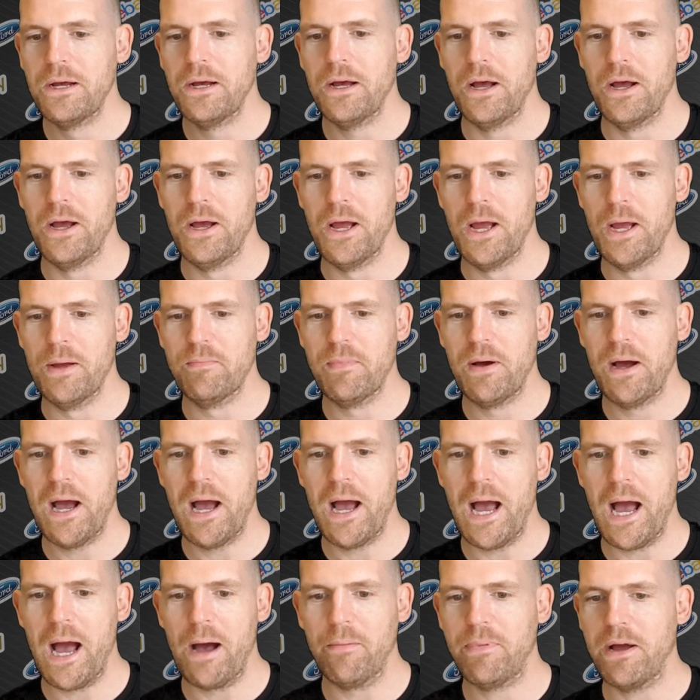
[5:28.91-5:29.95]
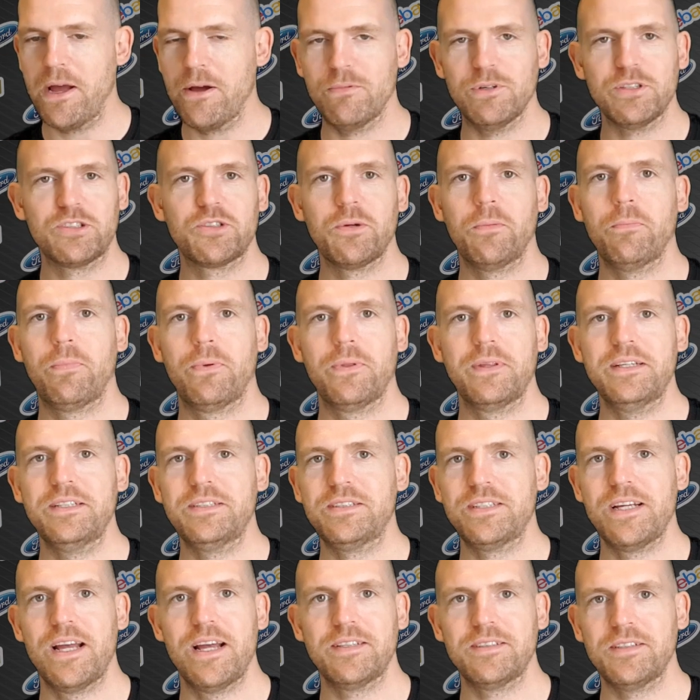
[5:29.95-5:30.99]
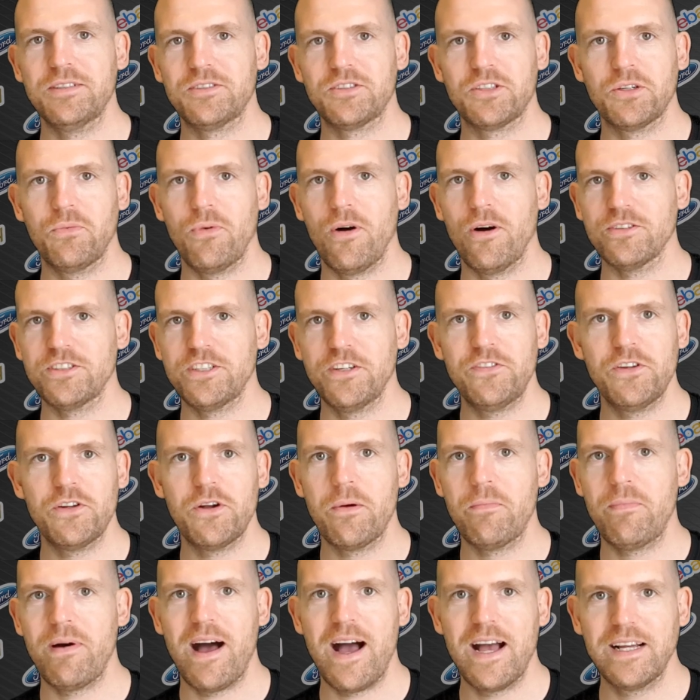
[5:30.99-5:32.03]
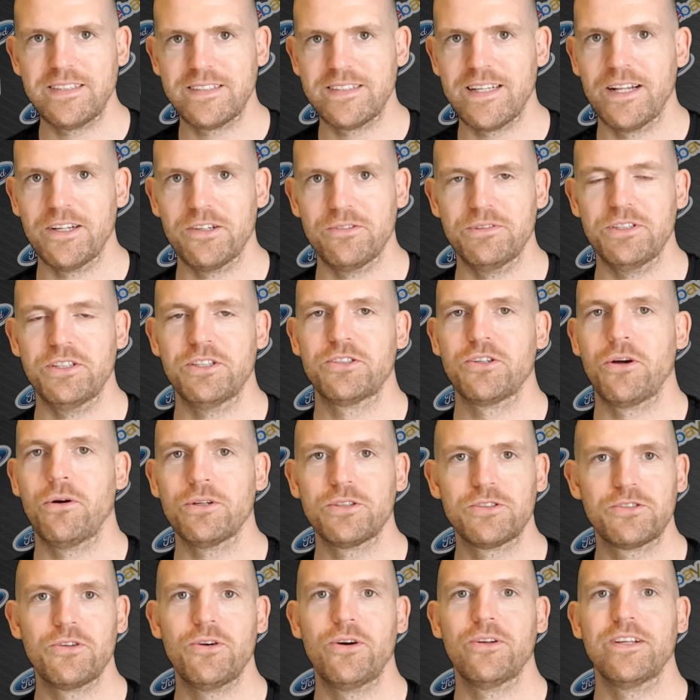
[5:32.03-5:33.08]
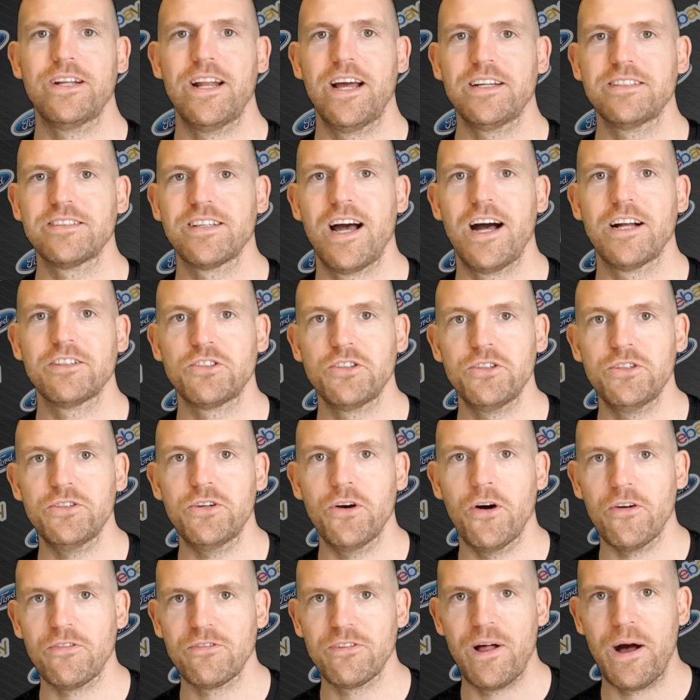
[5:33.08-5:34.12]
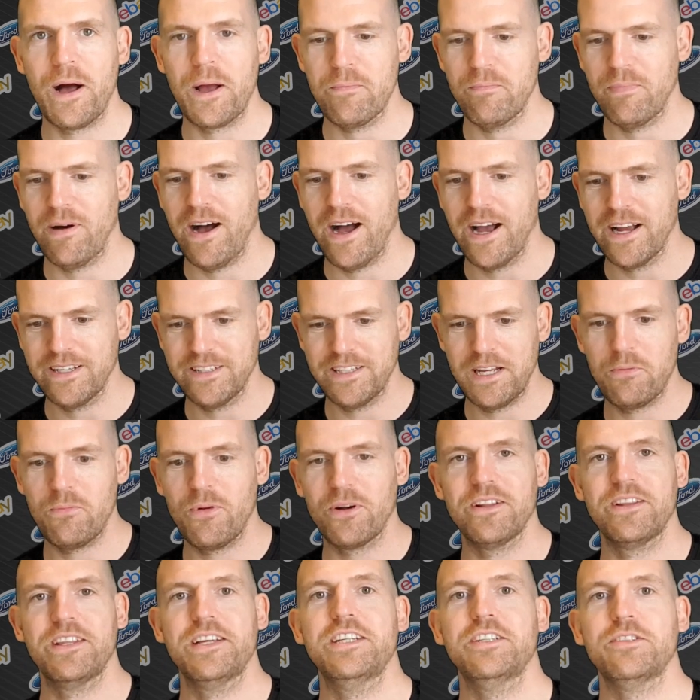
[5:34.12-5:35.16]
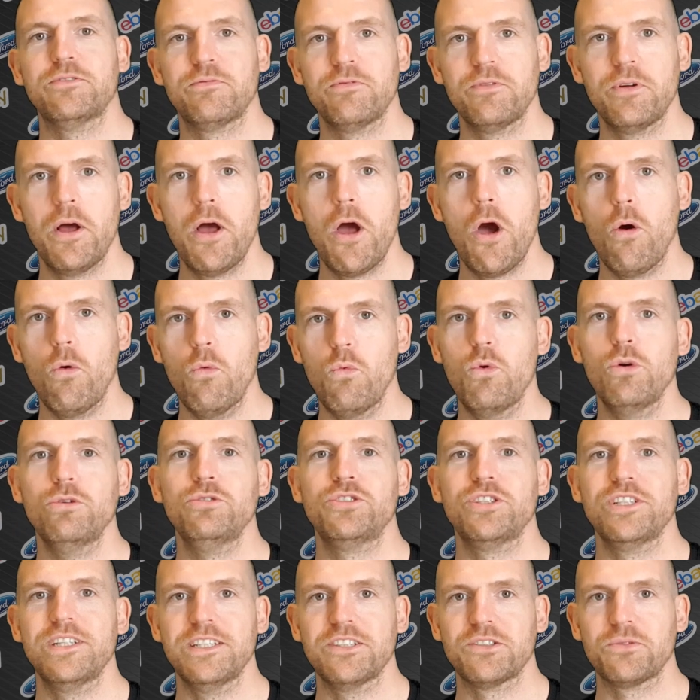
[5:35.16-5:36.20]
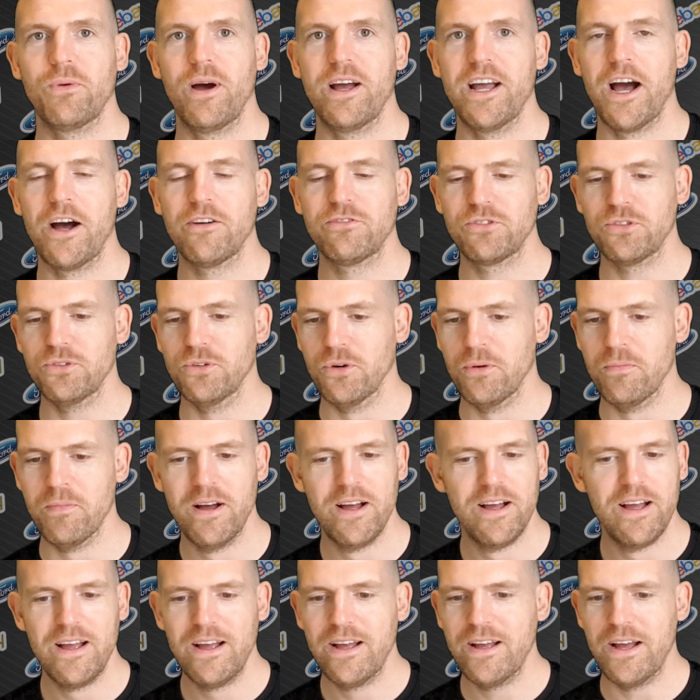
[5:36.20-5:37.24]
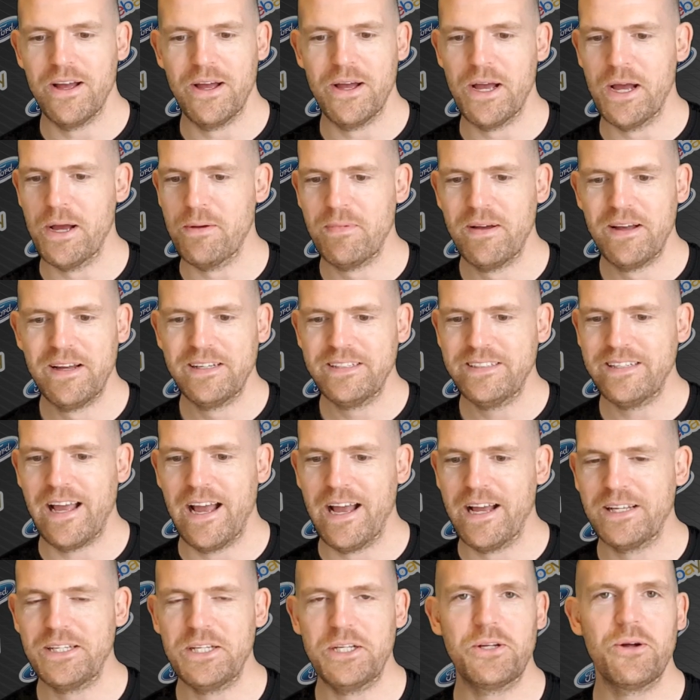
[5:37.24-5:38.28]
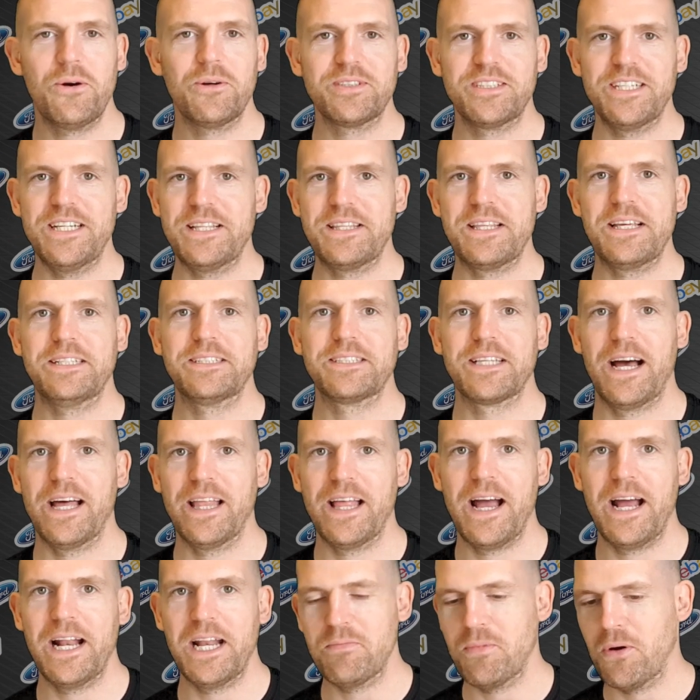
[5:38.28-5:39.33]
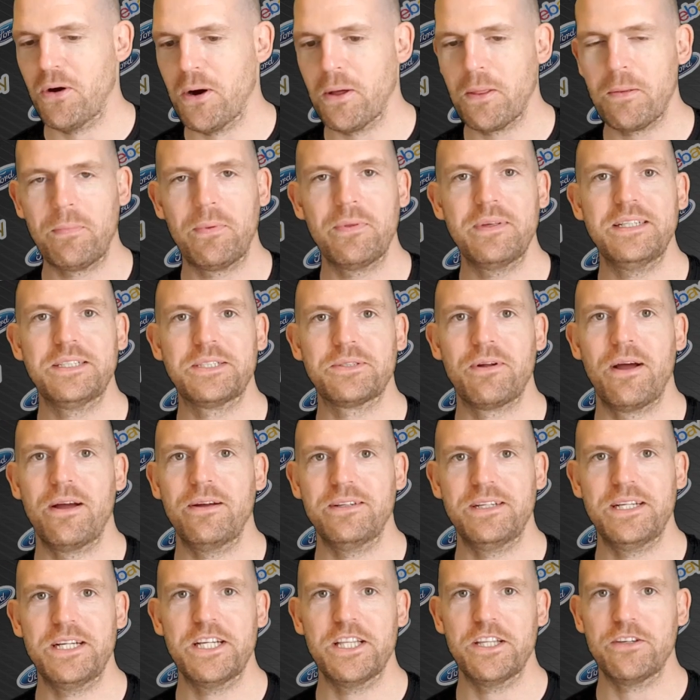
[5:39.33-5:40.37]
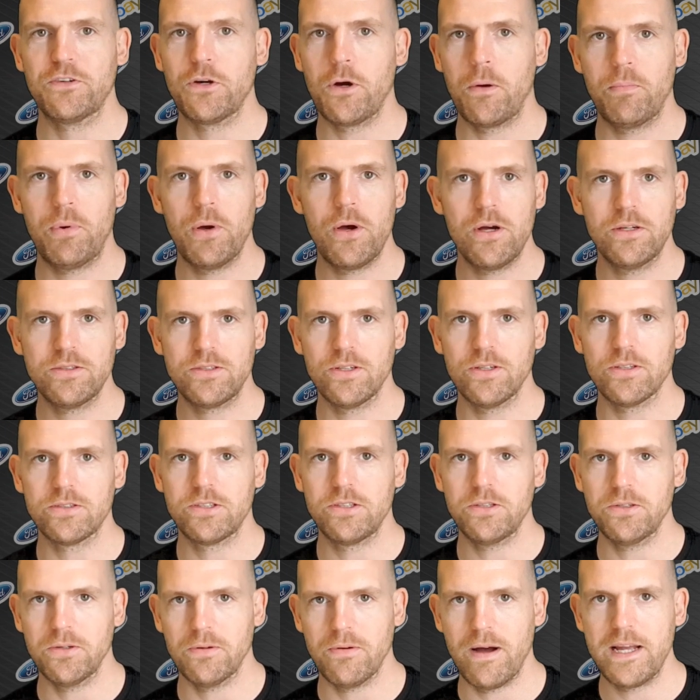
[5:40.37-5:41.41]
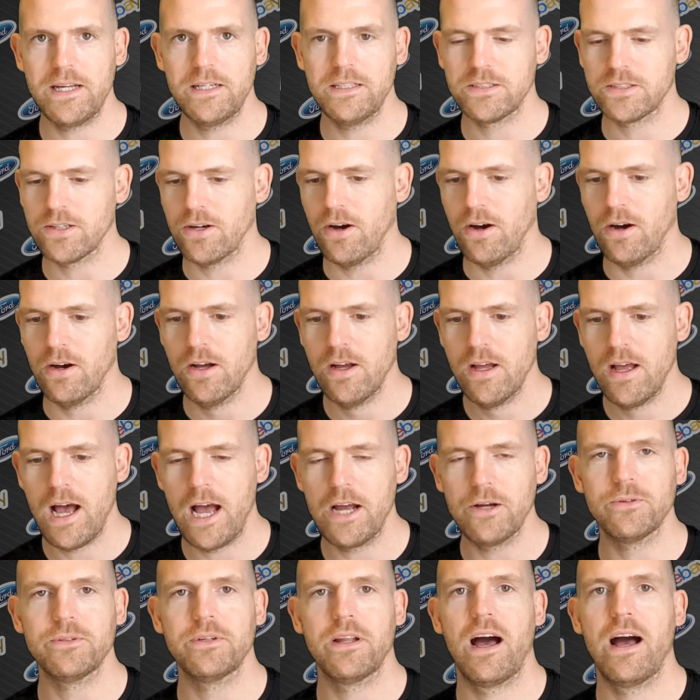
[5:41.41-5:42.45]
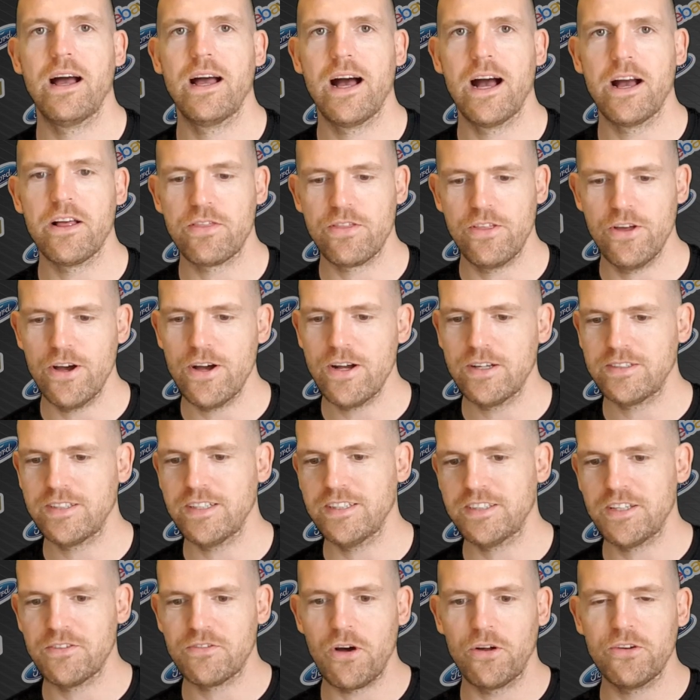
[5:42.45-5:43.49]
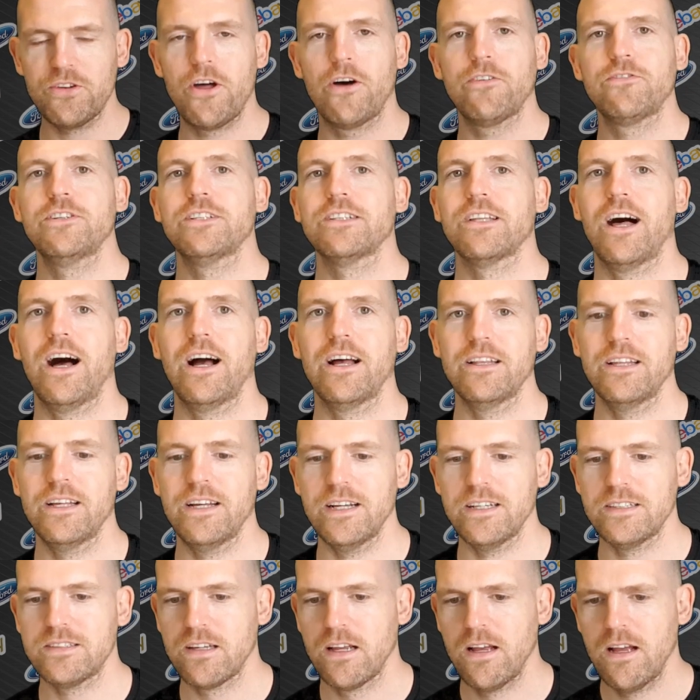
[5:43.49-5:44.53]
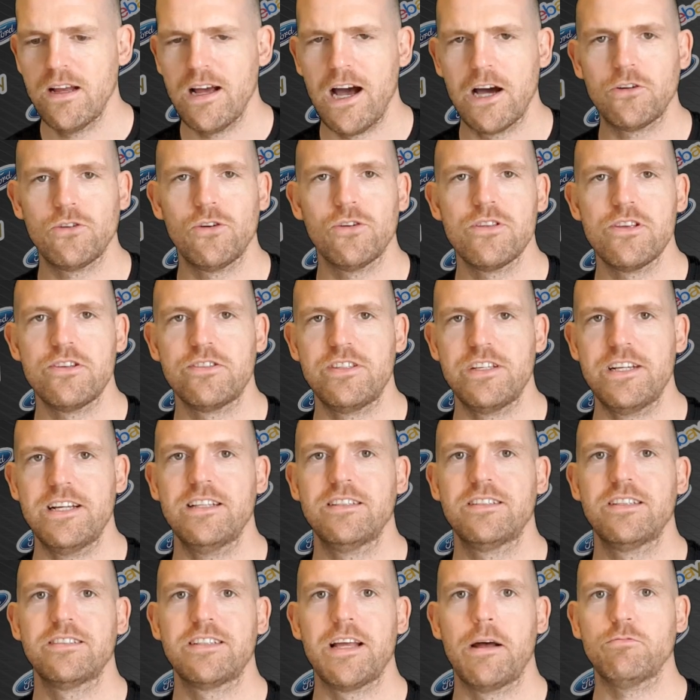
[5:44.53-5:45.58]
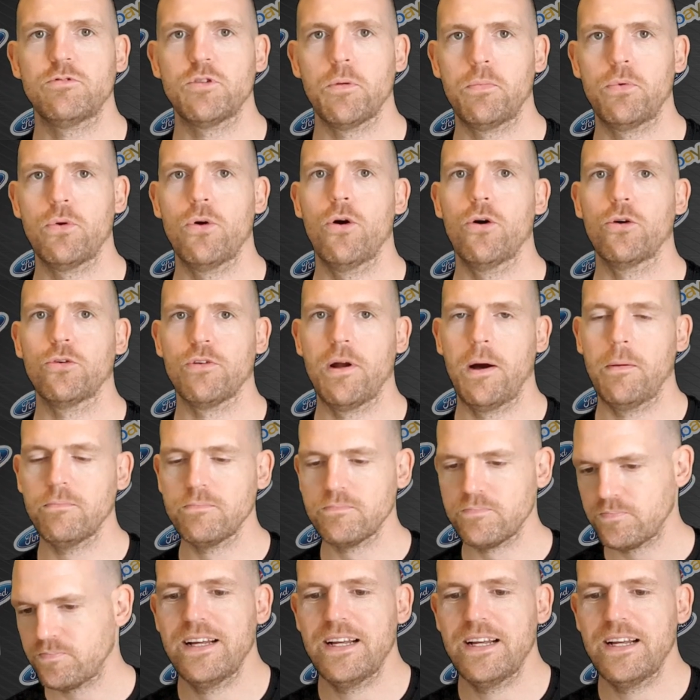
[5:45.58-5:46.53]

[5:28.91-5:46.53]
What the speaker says: I bet it was some police chases to watch. If you're a bystander and you saw a stolen XR2 go flying by and then one of these whooshing its way after them. Yeah, you don't see things like that anymore. The police around here, they've got Peugeot 208s or Hyundai i30s. They've got nothing like this. I know there's the Interceptor program.